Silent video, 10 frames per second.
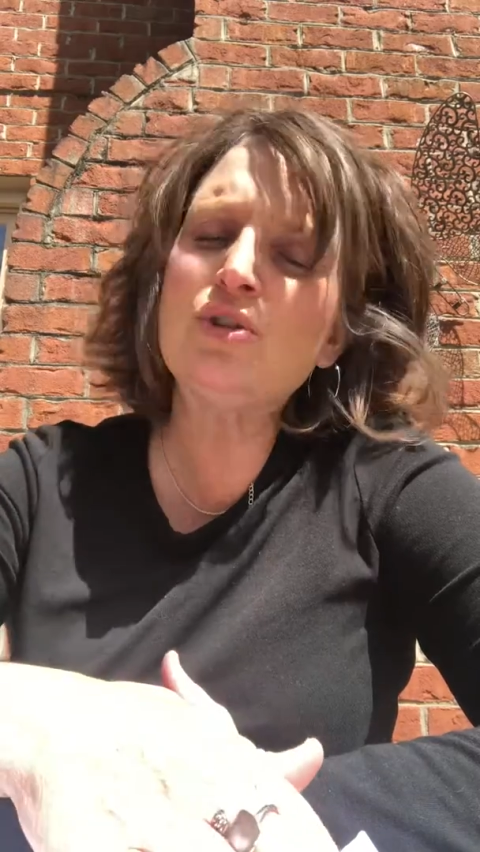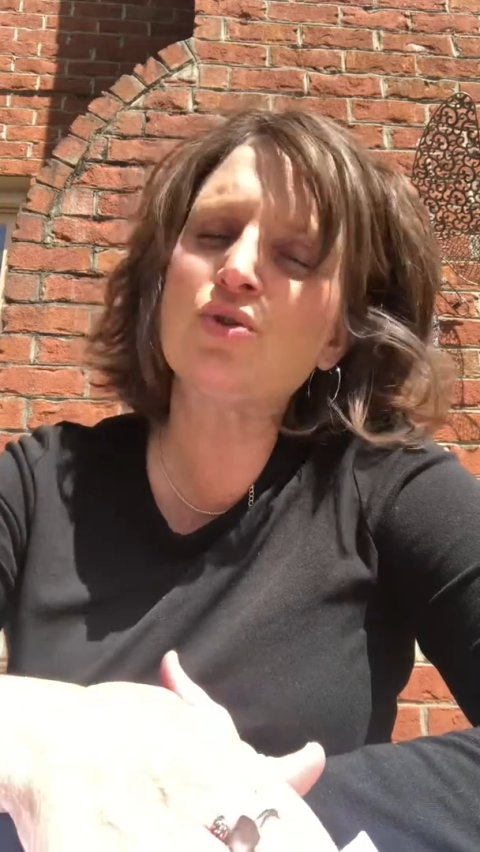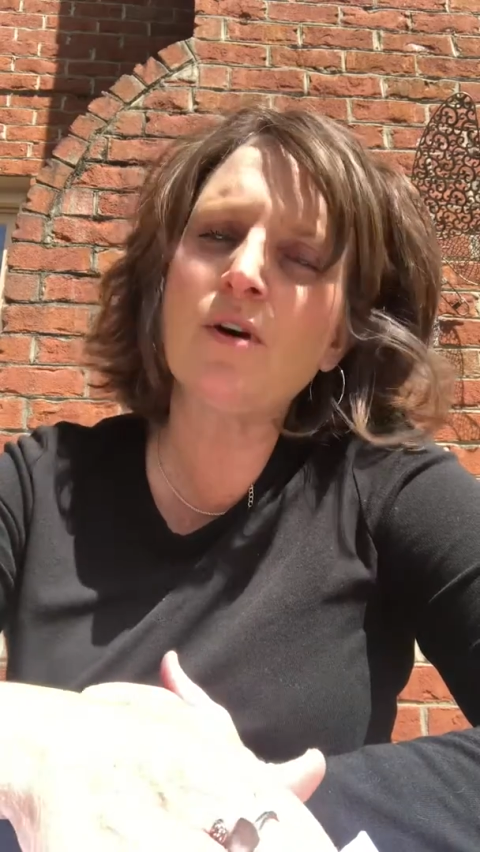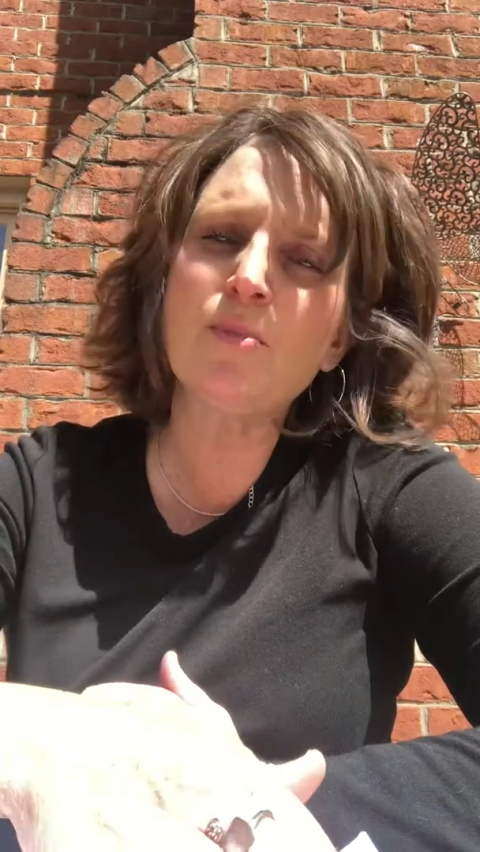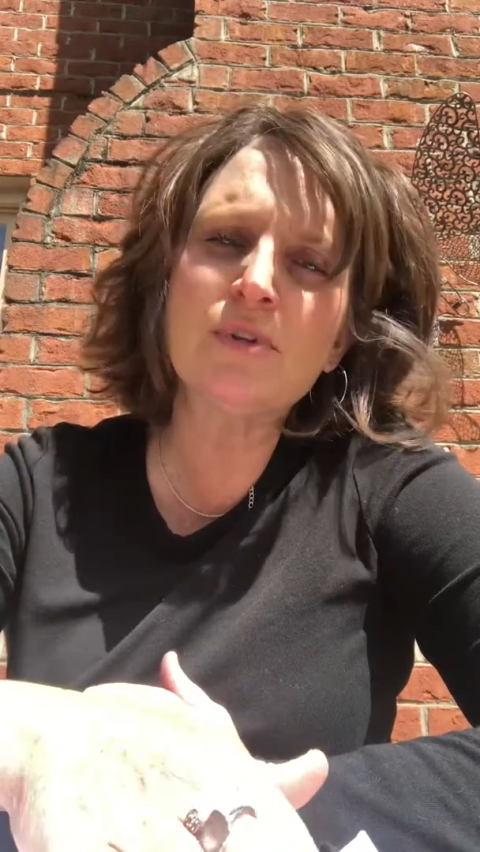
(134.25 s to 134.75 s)

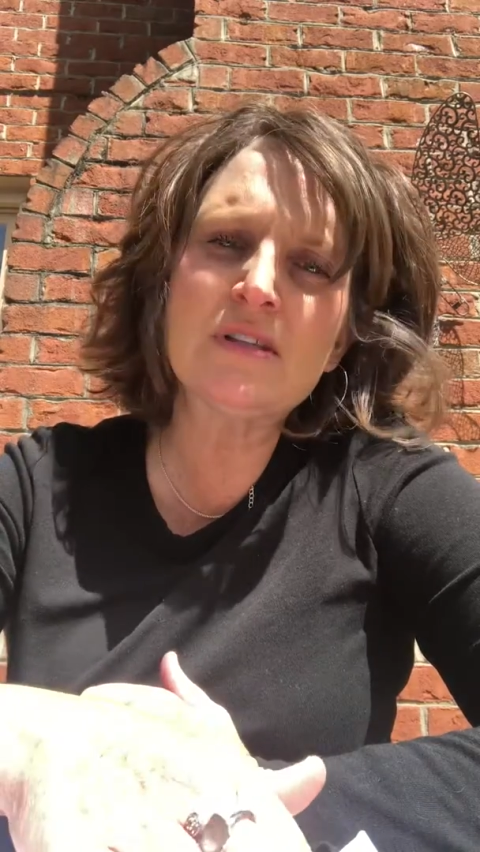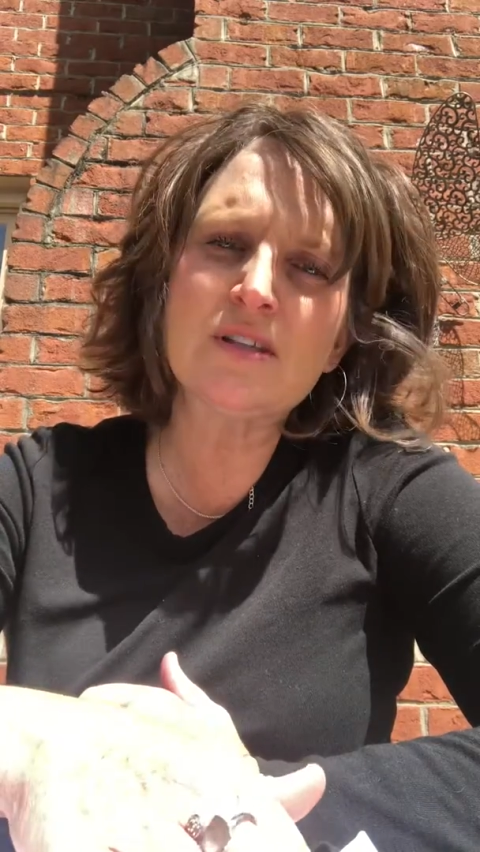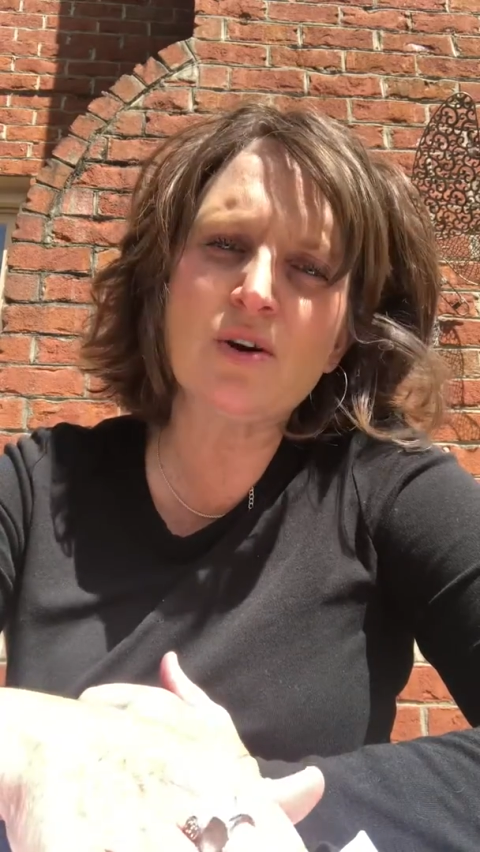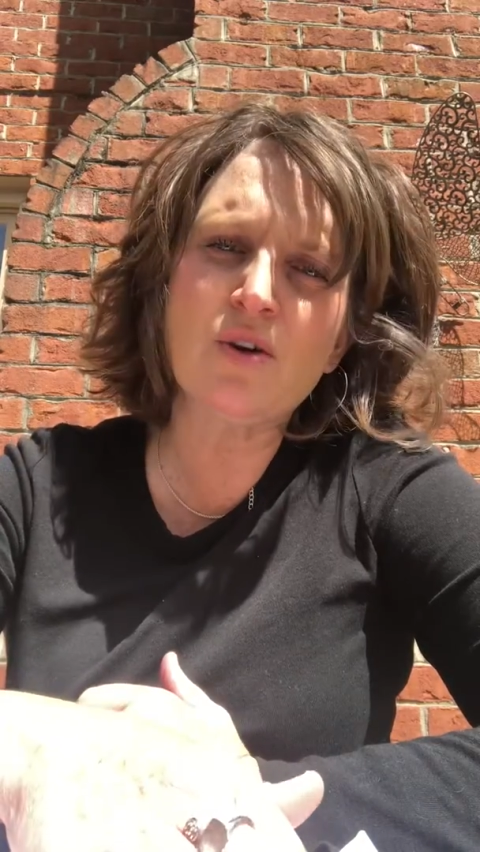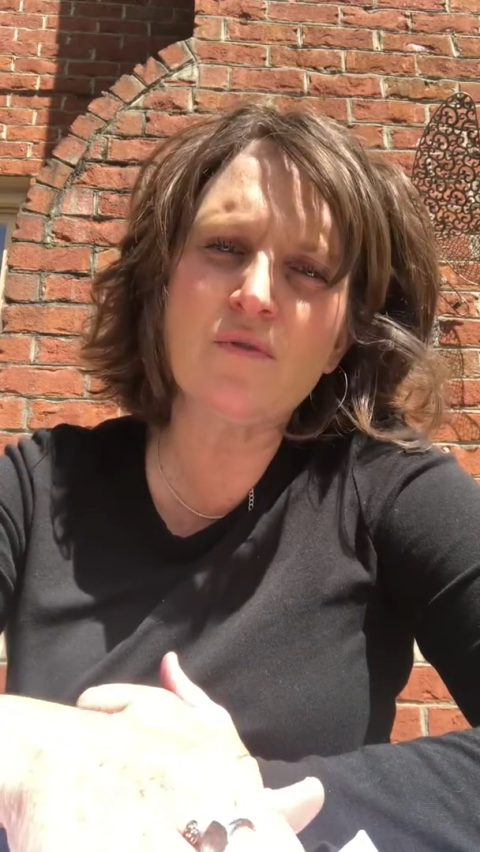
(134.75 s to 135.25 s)
troubled and
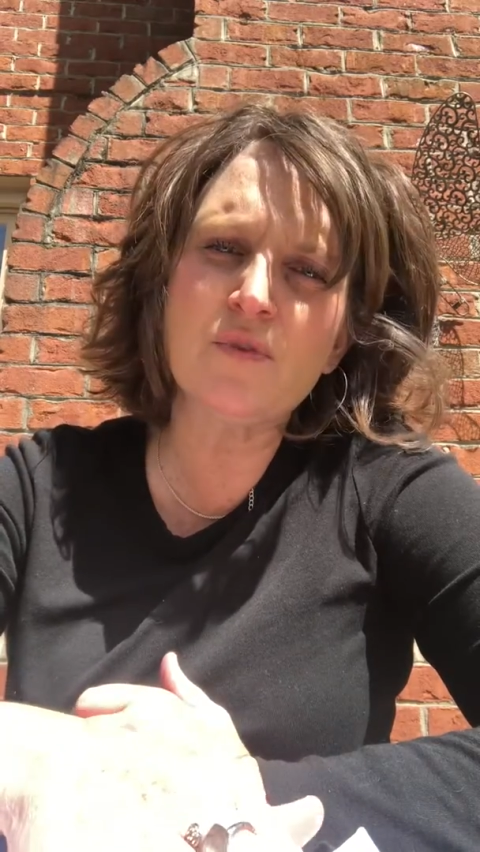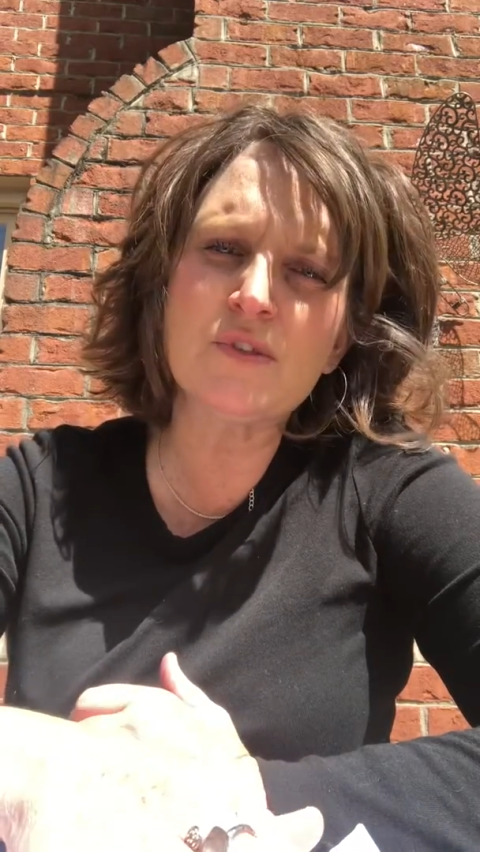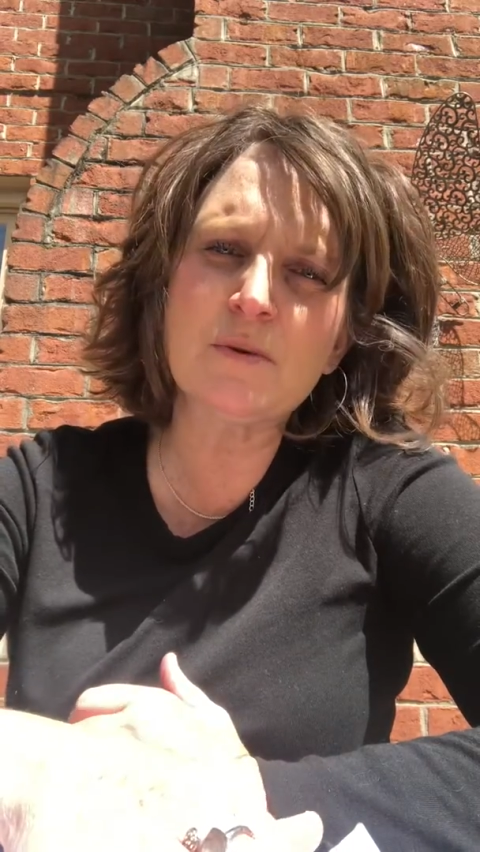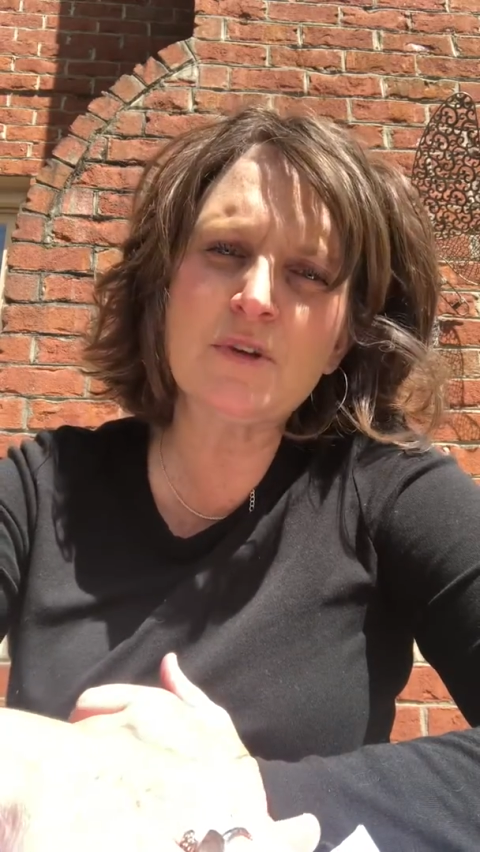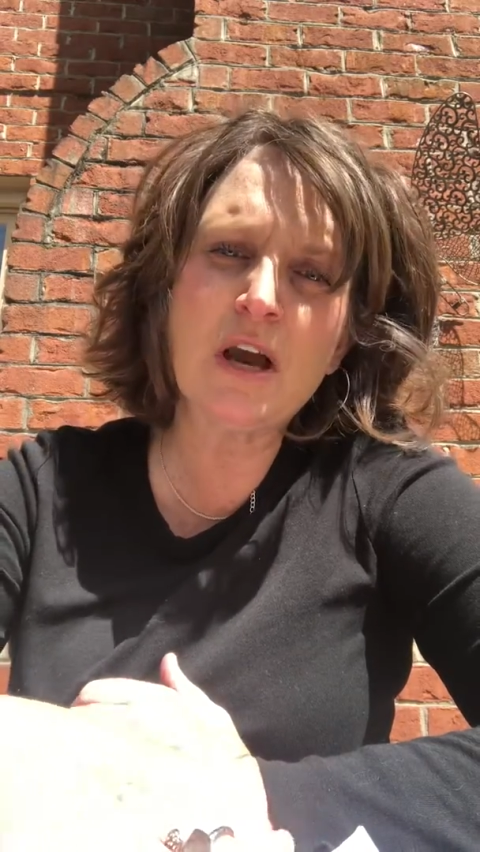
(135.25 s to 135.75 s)
sorrowful
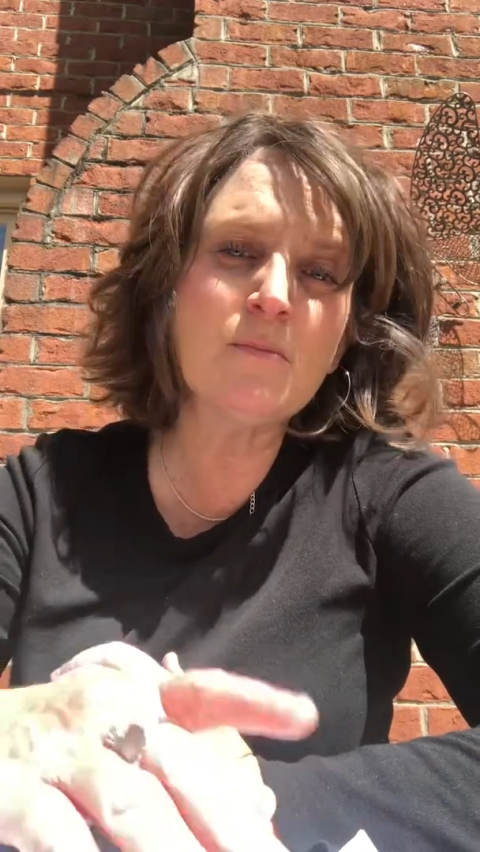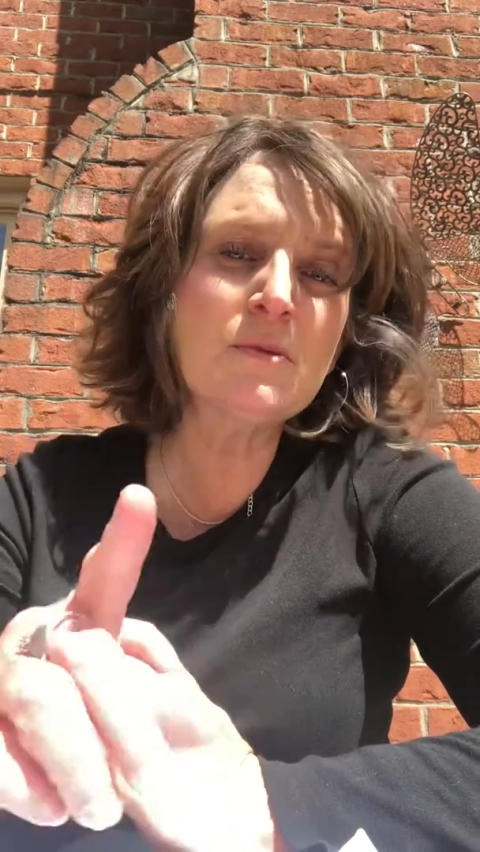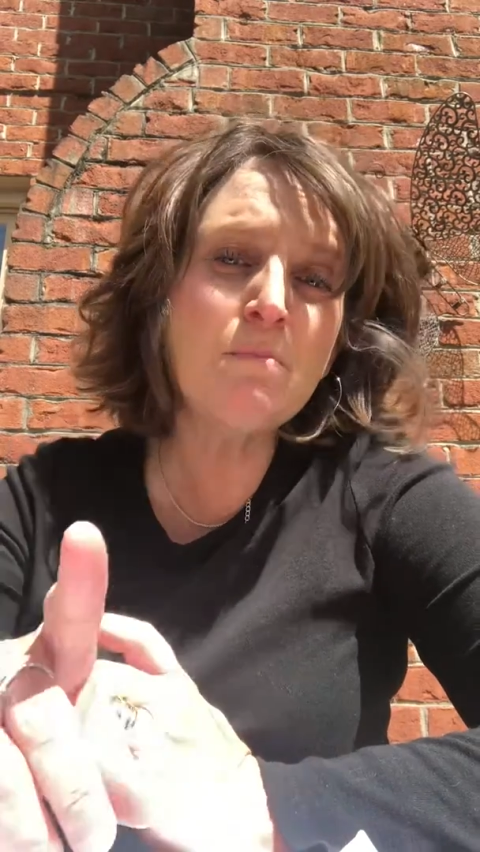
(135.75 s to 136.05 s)
sometimes,